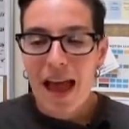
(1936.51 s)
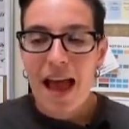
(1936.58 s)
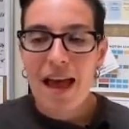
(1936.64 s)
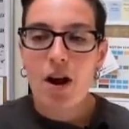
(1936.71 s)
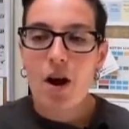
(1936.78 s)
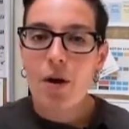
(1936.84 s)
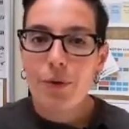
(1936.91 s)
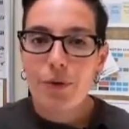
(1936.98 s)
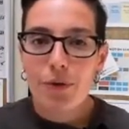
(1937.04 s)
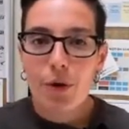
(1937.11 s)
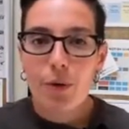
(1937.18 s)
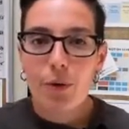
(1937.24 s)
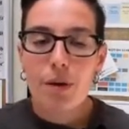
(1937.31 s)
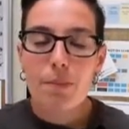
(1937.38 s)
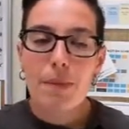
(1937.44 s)
And
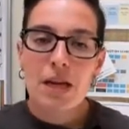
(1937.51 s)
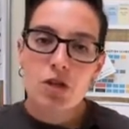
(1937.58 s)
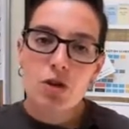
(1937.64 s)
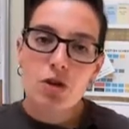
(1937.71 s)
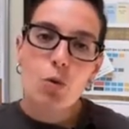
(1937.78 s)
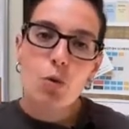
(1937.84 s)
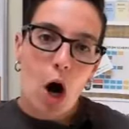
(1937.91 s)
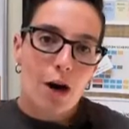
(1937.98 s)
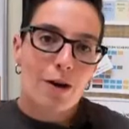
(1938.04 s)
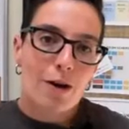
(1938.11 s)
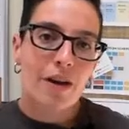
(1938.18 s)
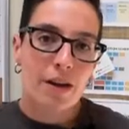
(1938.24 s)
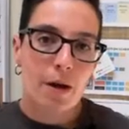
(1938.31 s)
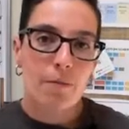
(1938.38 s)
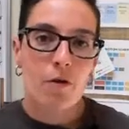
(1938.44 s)
also make sure you are
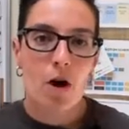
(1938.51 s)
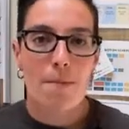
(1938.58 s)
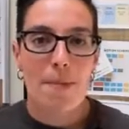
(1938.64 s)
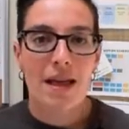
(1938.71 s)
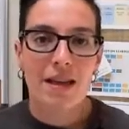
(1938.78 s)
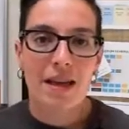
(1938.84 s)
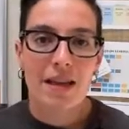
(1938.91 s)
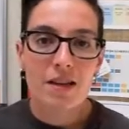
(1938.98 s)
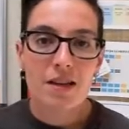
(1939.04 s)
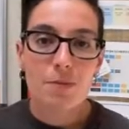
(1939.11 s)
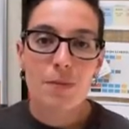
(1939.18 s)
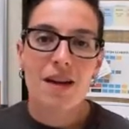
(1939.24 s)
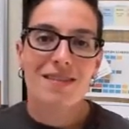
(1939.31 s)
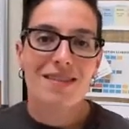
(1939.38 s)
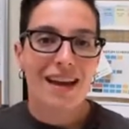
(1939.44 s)
signed up for our mailing list,
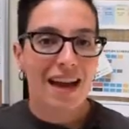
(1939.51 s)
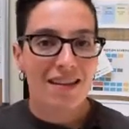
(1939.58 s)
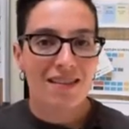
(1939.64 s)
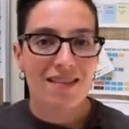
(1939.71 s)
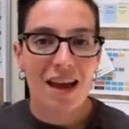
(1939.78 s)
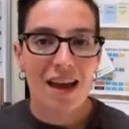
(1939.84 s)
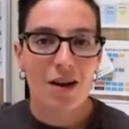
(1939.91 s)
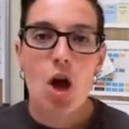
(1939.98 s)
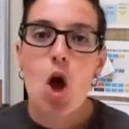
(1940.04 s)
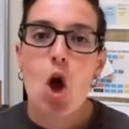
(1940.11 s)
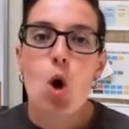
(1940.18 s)
because like I said,